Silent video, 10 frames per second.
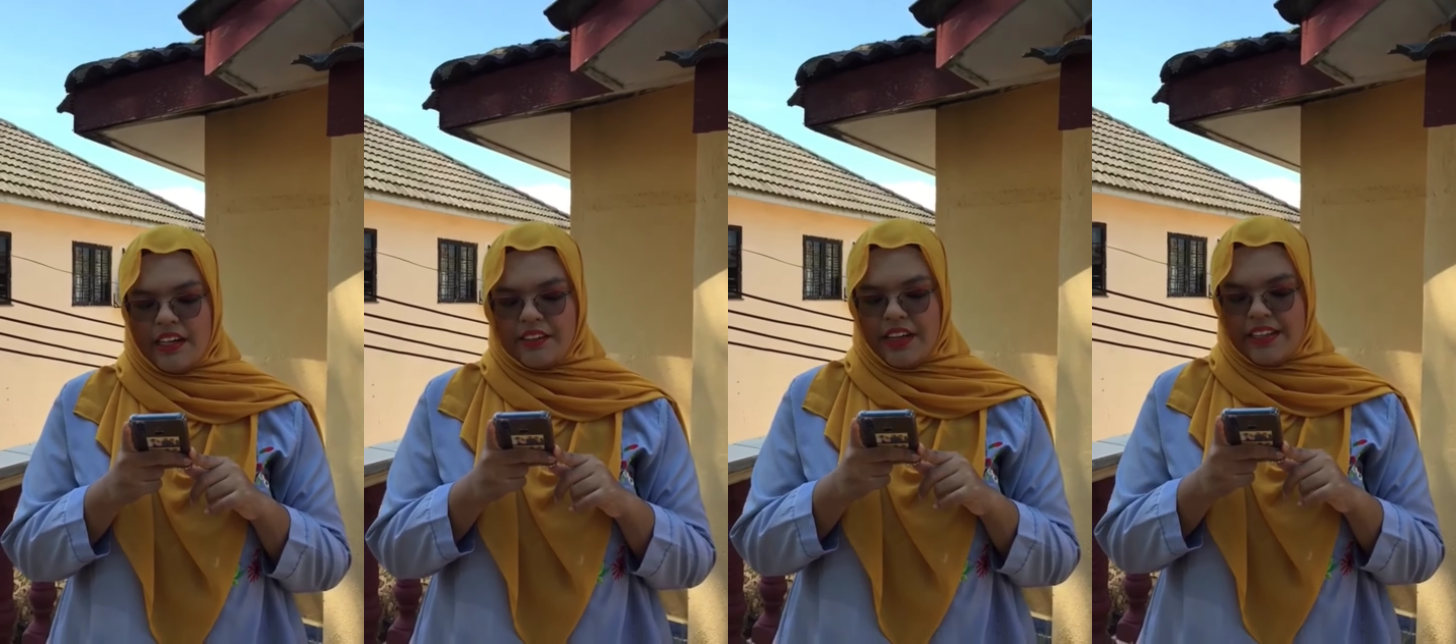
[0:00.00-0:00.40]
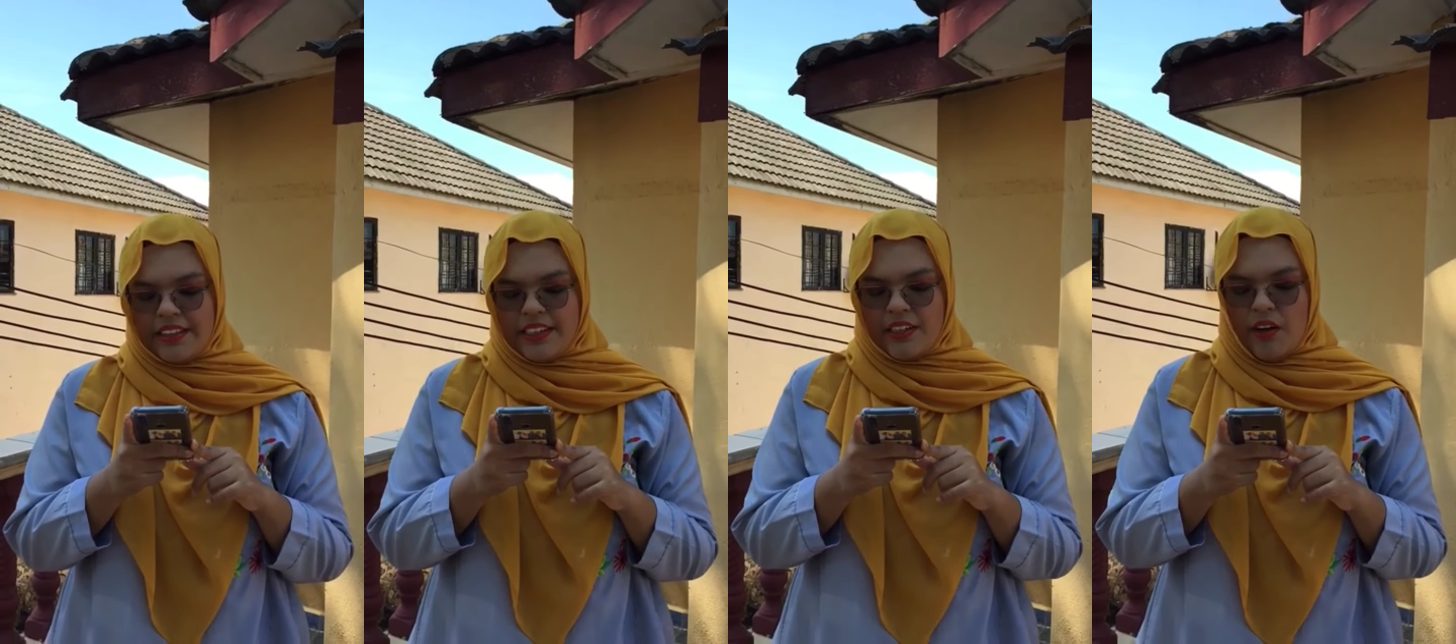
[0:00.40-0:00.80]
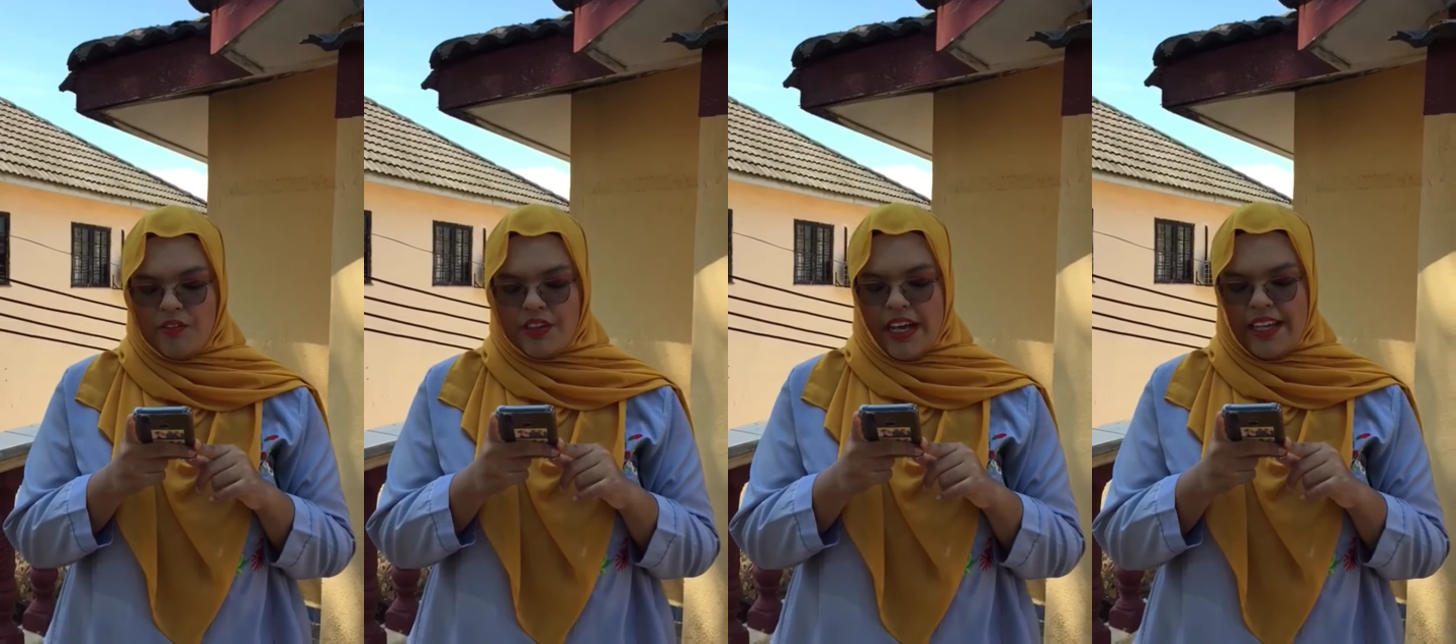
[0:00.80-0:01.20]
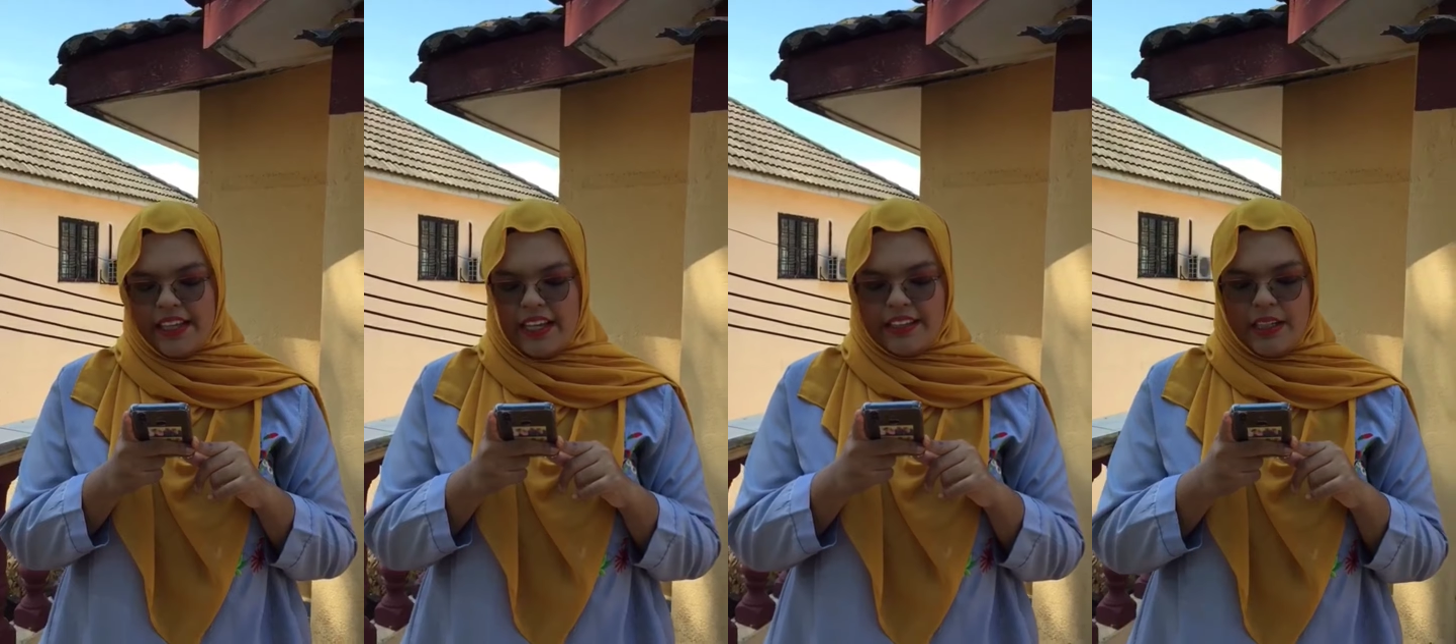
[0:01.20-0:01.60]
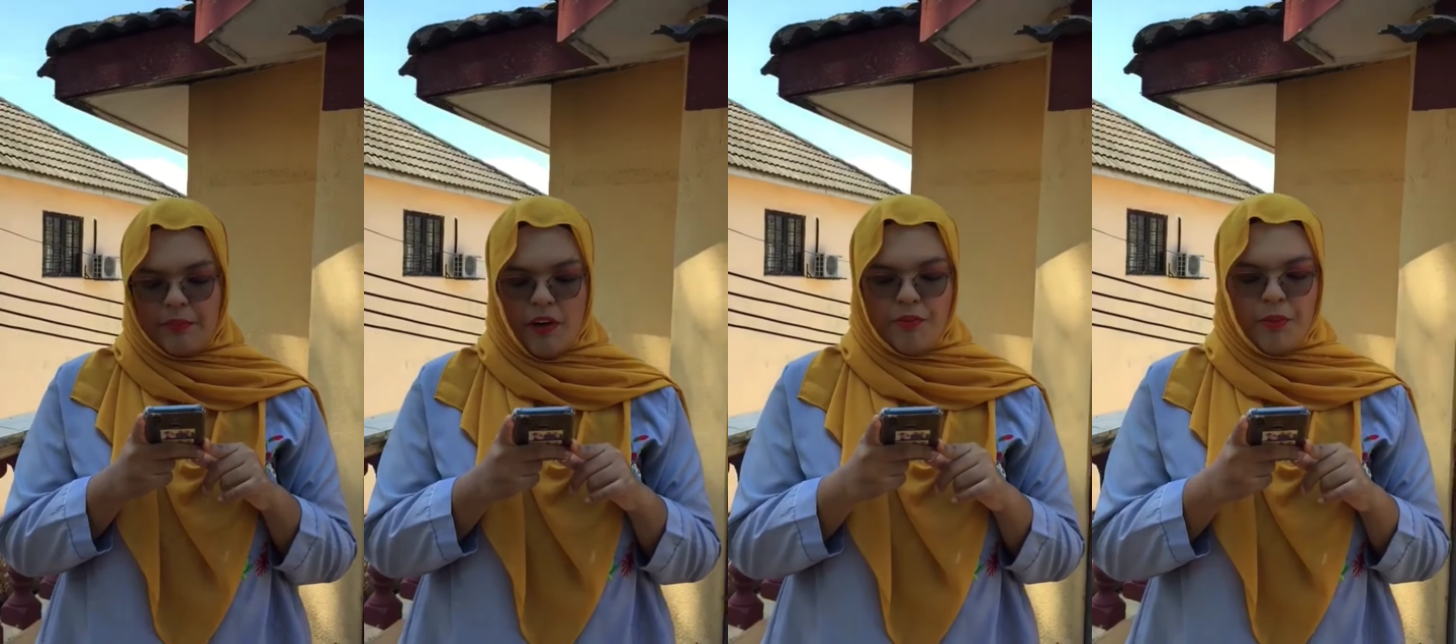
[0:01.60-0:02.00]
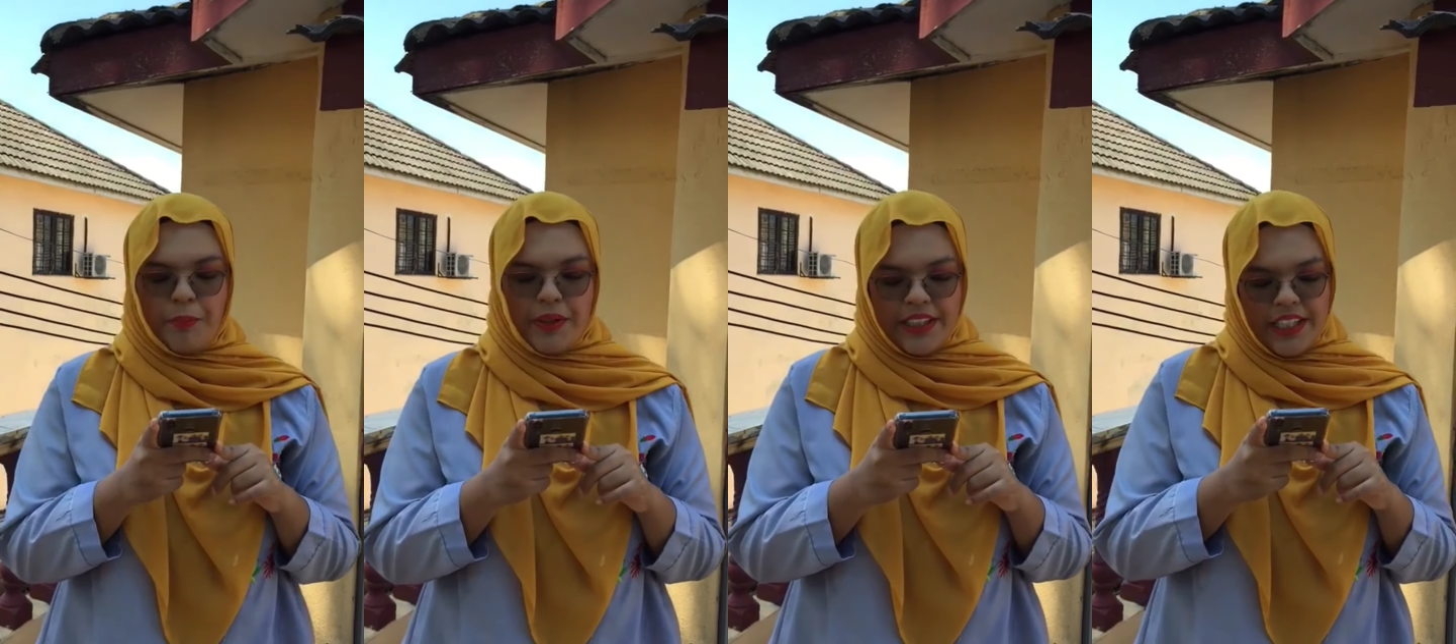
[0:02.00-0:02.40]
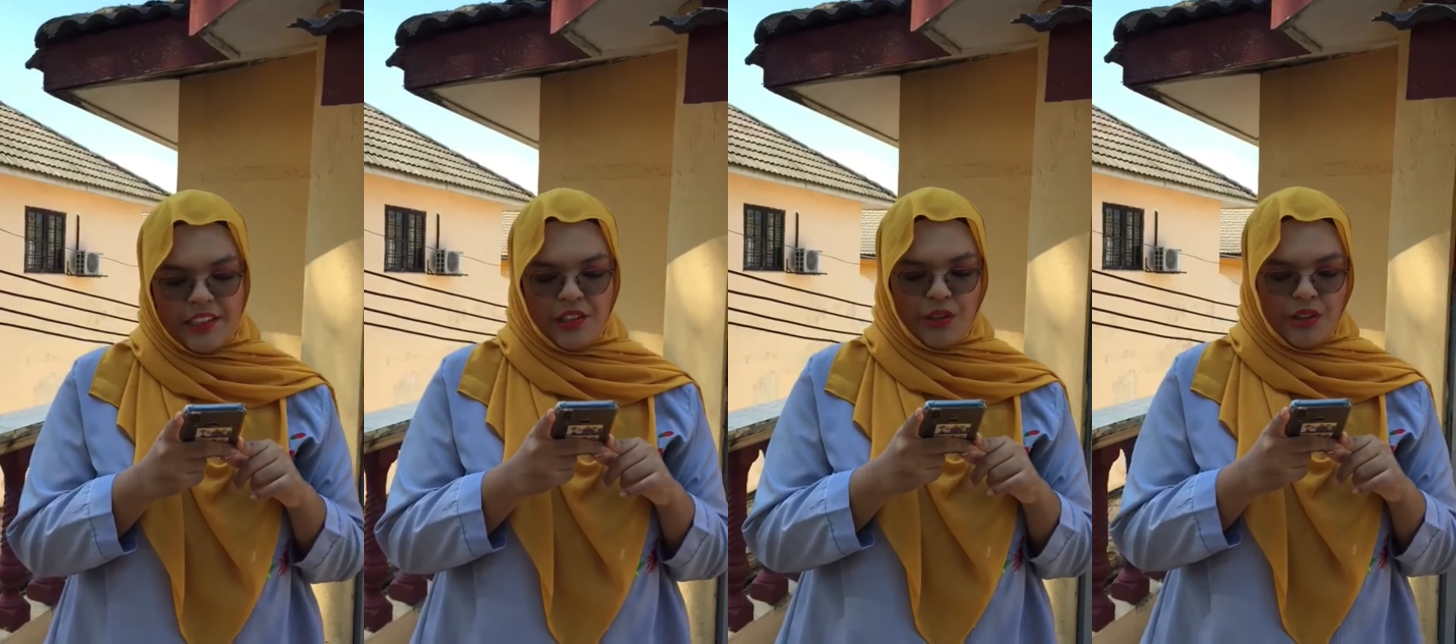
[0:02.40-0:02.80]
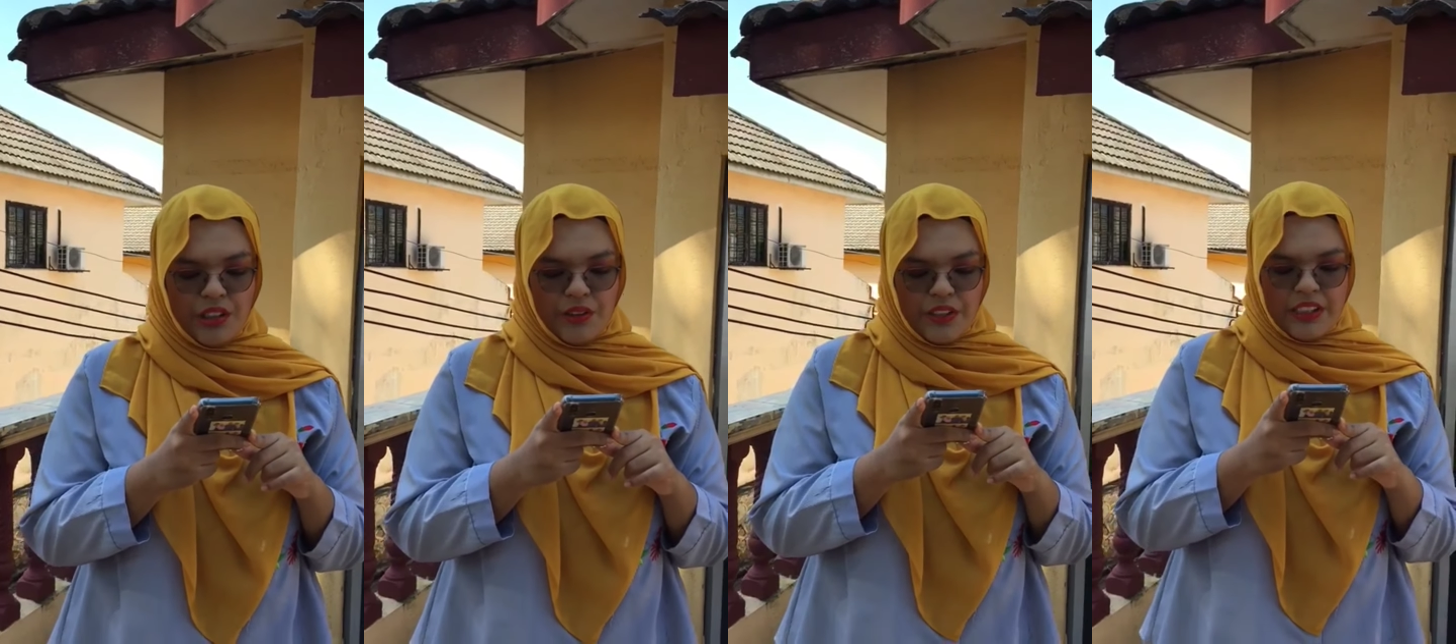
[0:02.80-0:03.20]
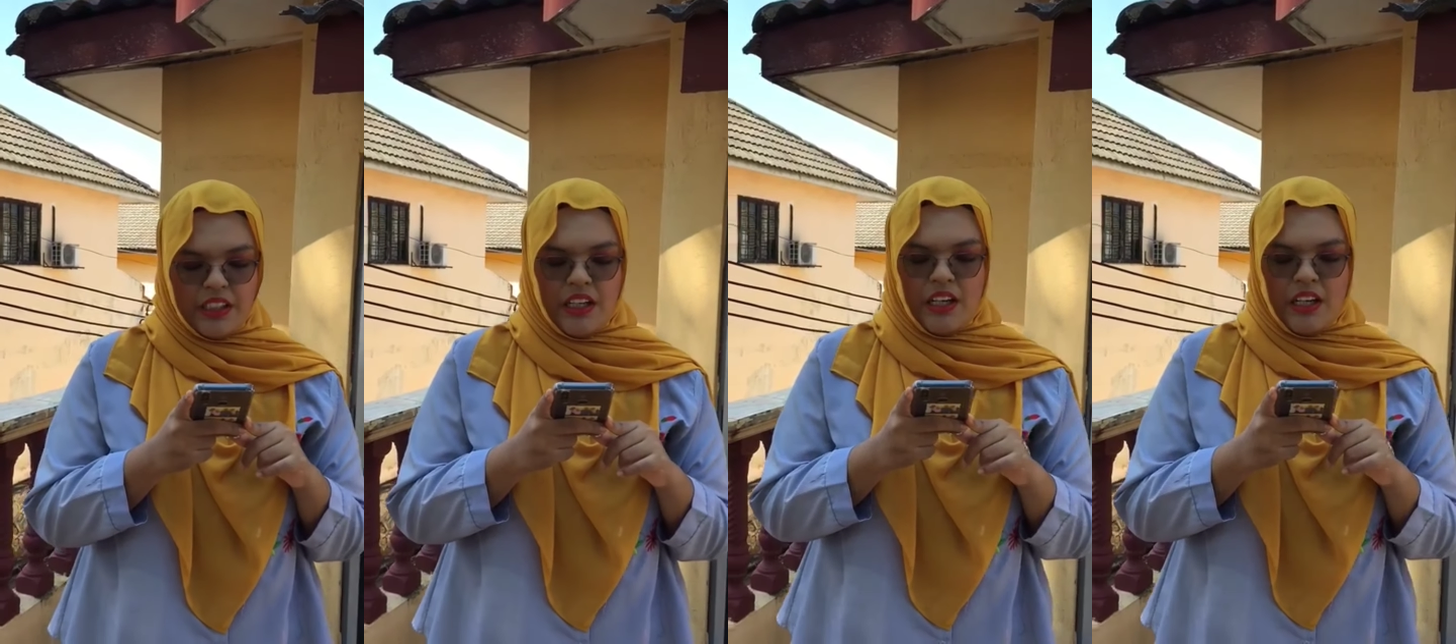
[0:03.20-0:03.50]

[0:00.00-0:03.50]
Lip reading: granted over an item of property to secure